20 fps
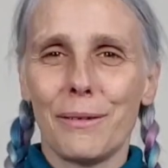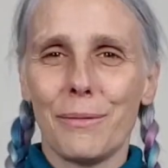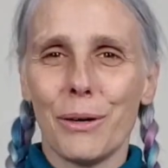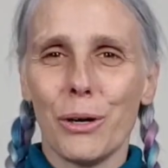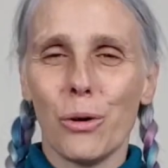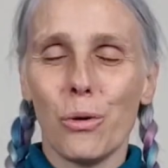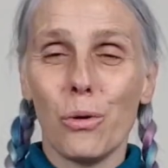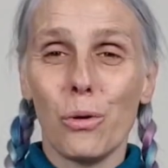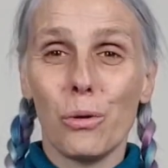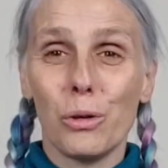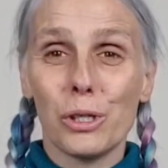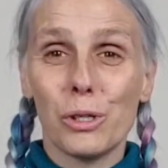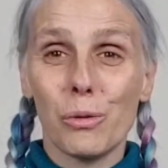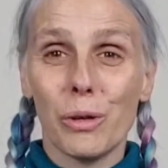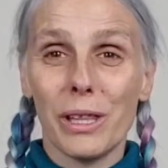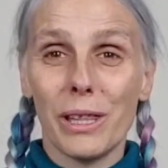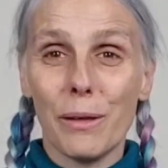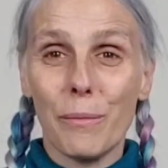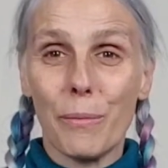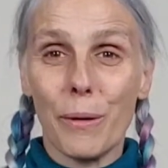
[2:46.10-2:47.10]
Always
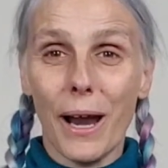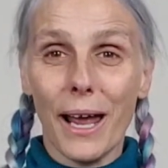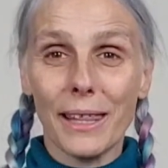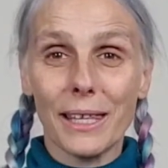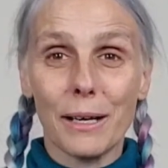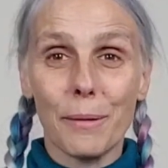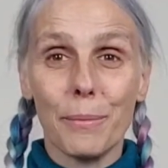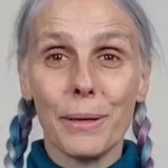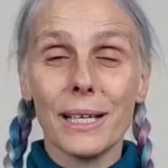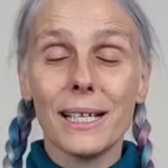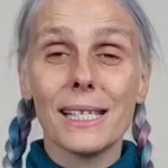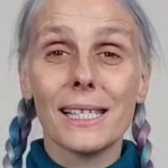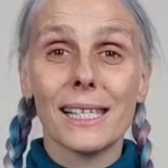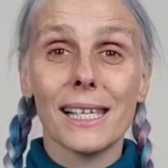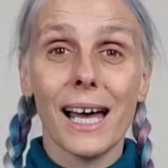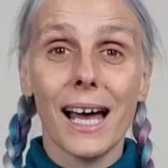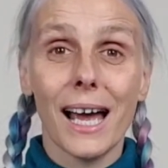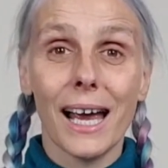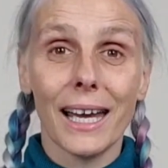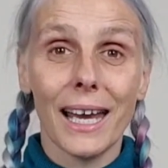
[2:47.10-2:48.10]
with the breath, and a big
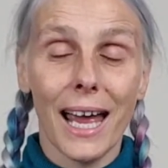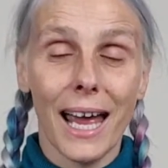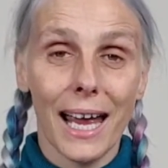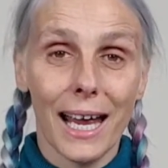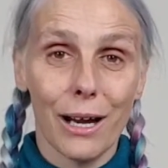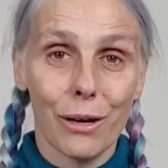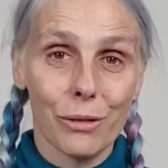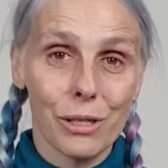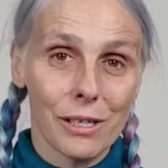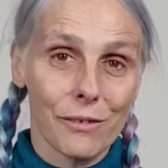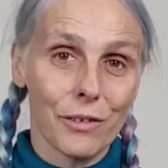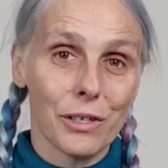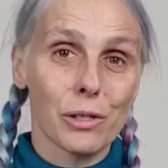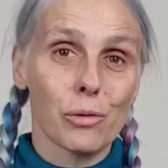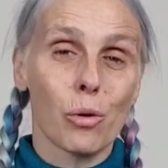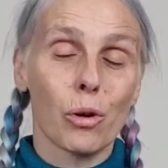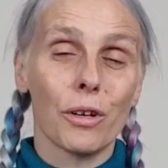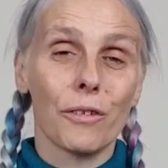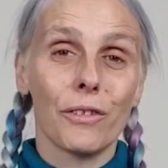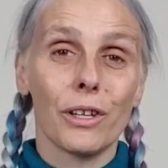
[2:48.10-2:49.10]
sigh out if it's
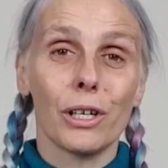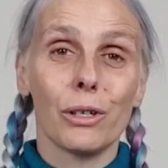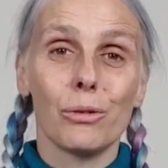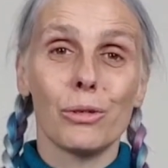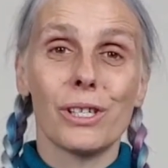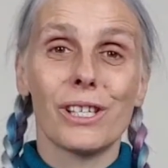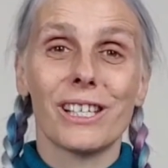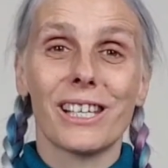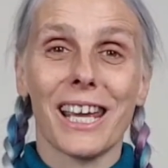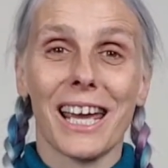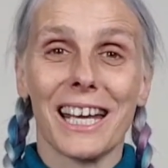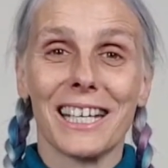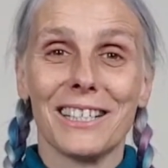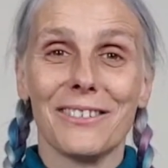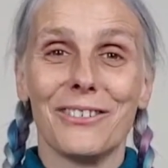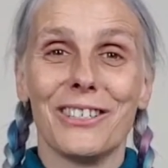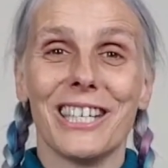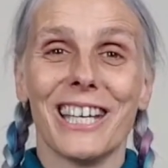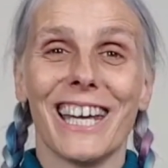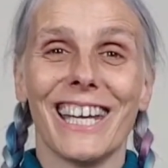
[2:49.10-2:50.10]
one of those kind
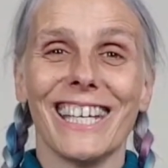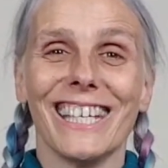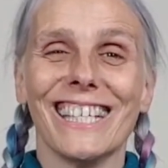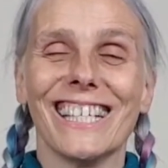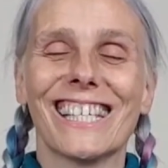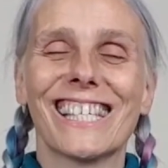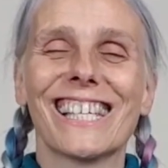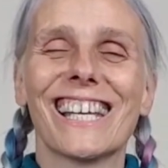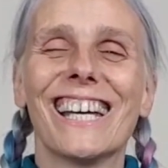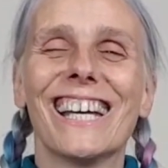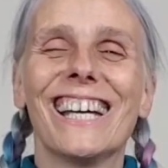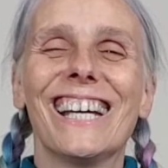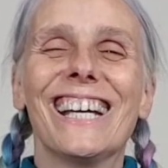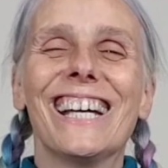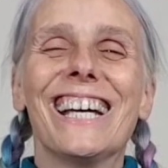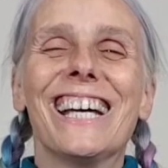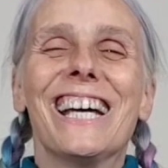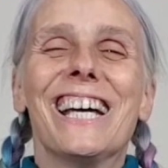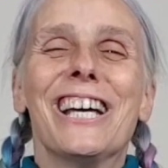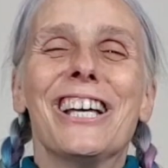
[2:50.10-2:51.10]
of days.
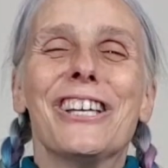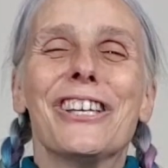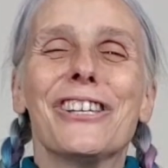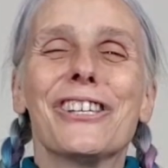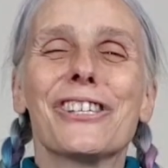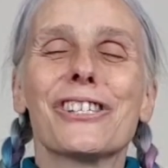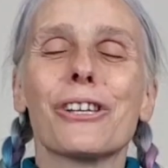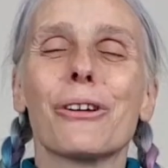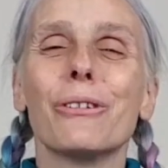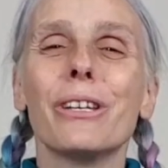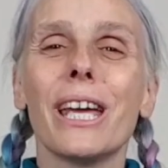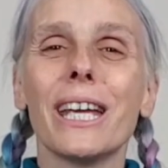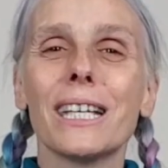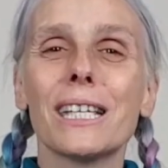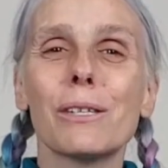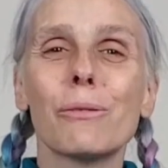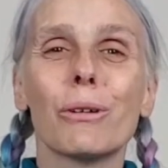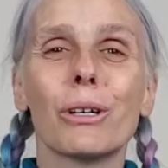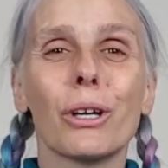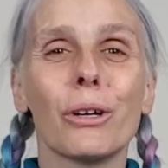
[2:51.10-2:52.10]
So
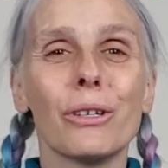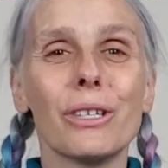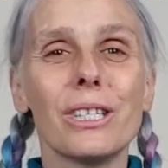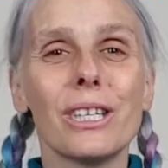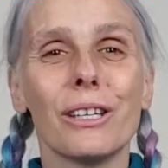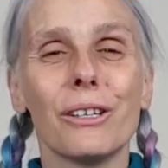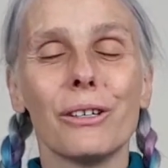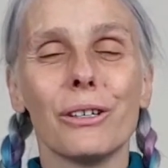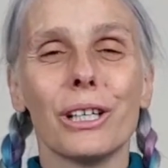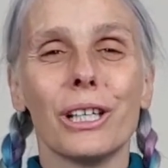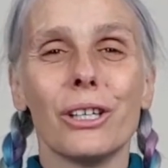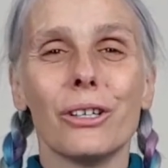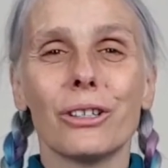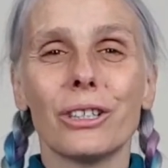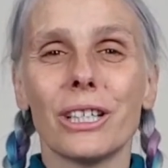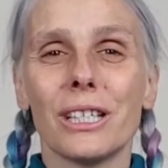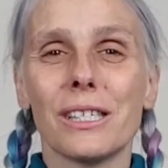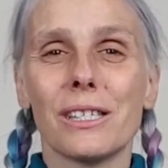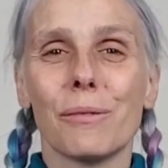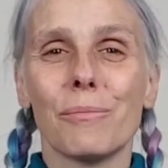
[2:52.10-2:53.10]
next we're going to look
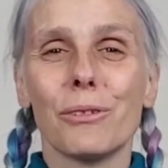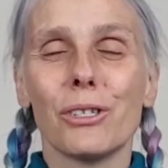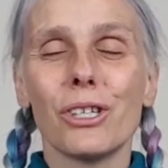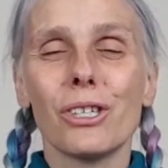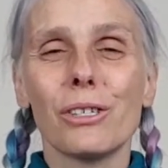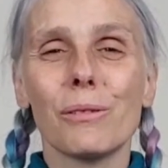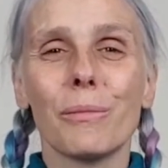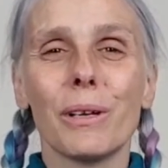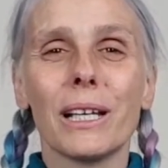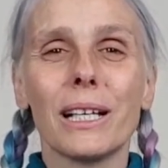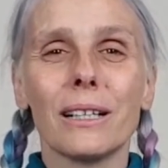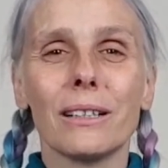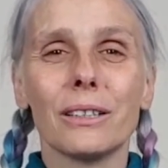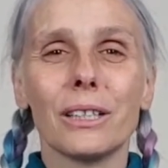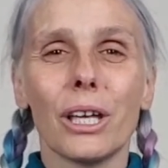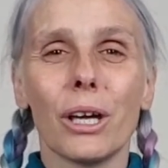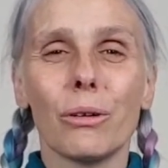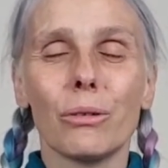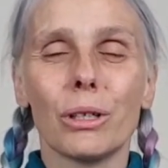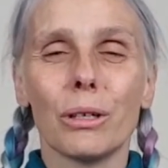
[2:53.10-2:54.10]
at some little
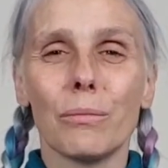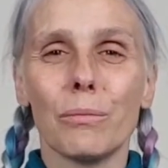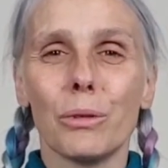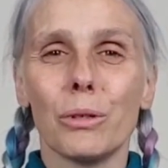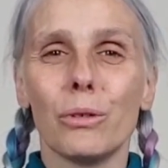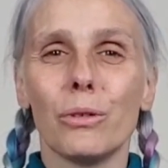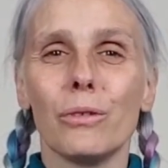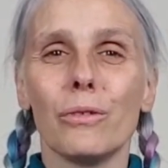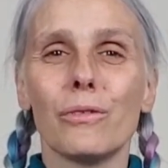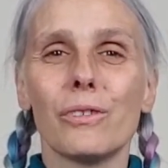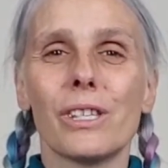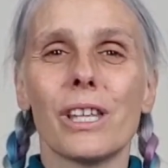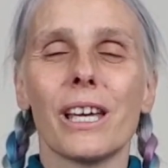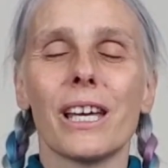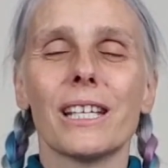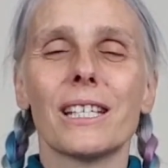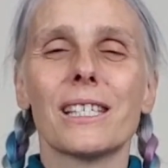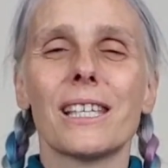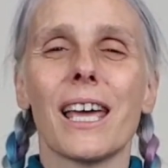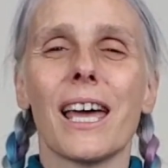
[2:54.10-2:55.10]
yoga moves
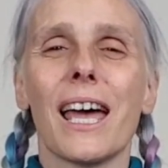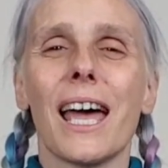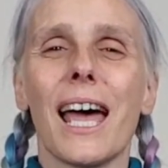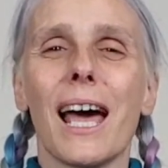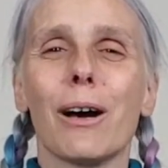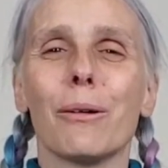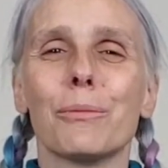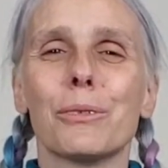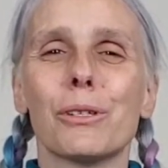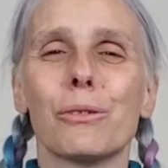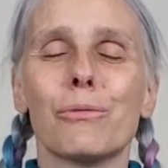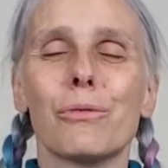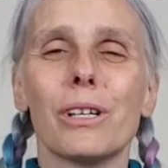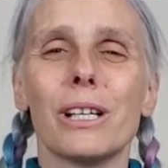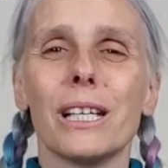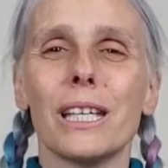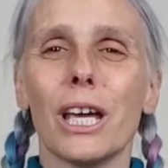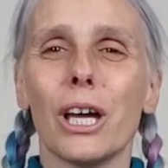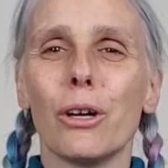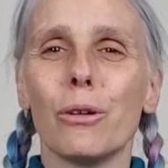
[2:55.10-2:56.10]
that help to
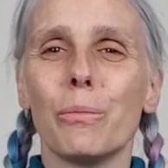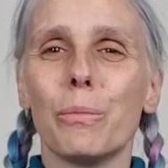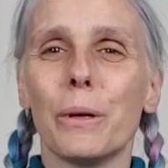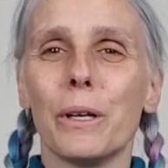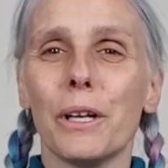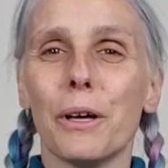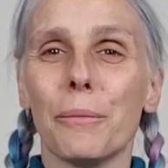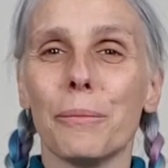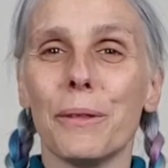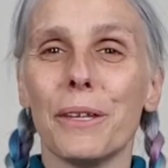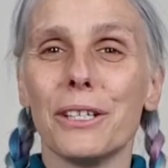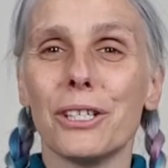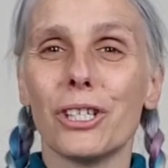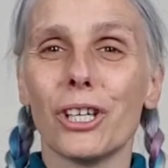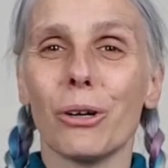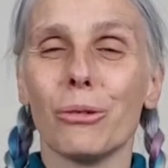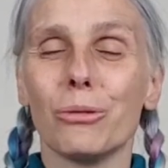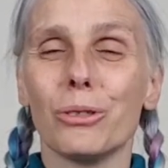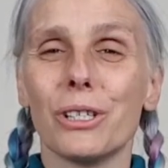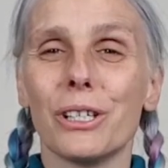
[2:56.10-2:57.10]
really open up the
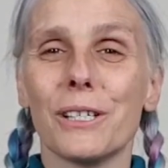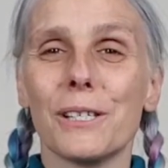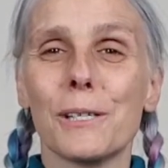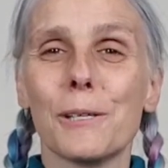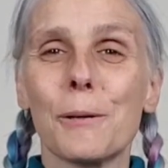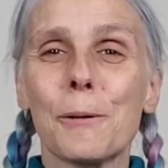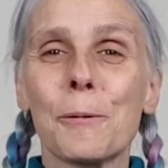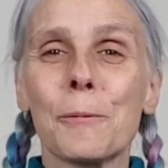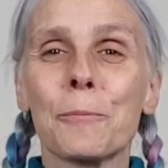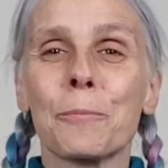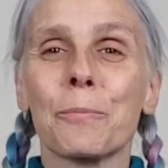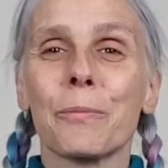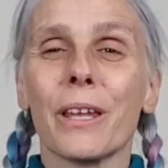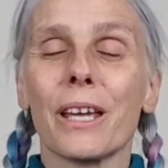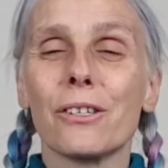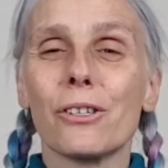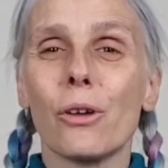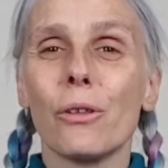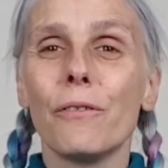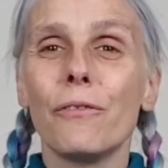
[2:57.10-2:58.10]
shoulders.
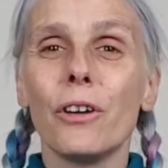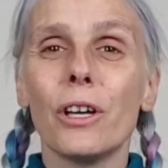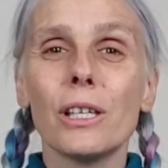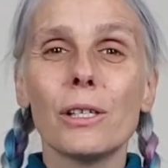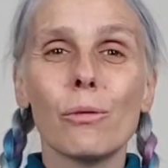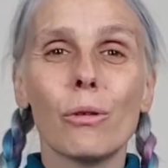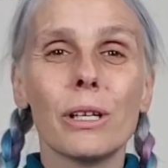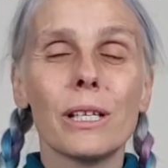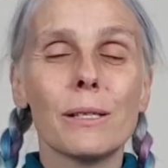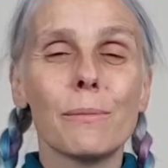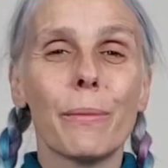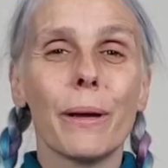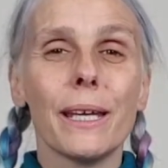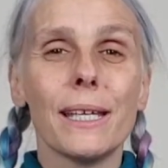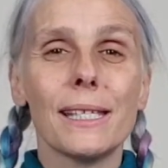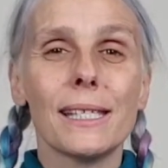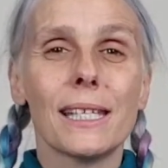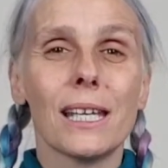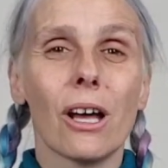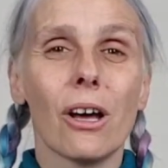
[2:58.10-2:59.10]
So the first one is
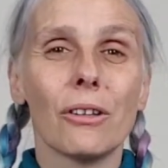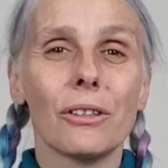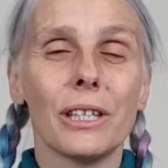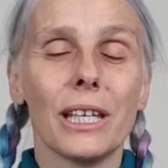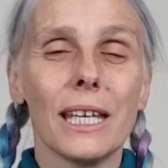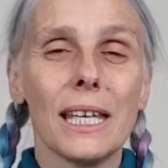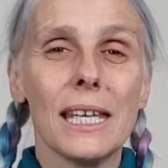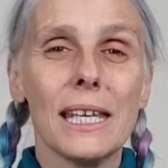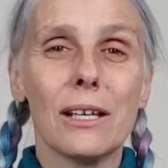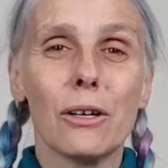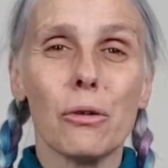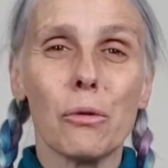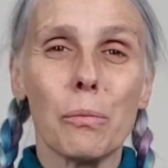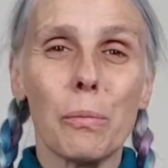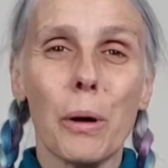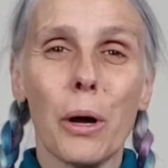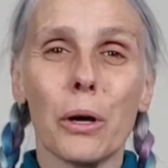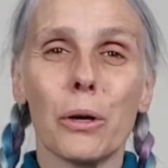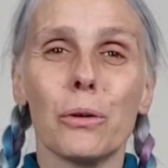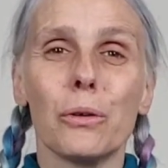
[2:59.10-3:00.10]
based on the eagle
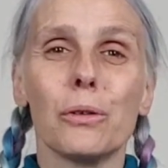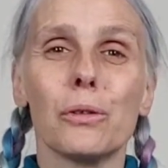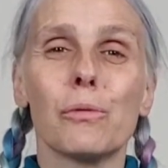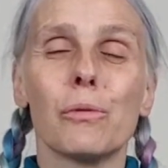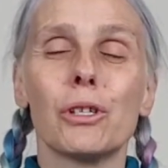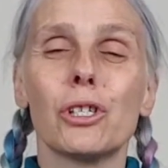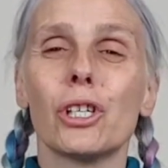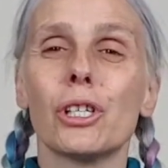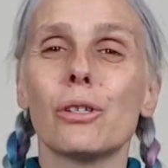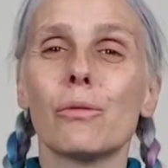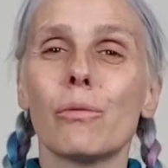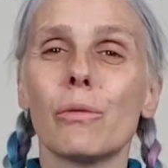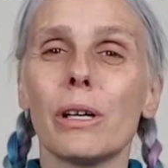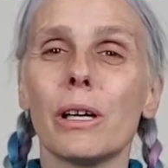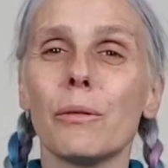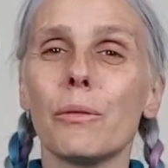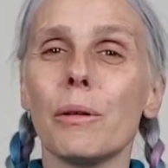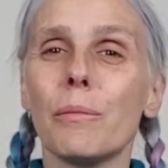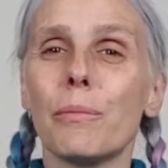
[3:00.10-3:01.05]
pose, which is where we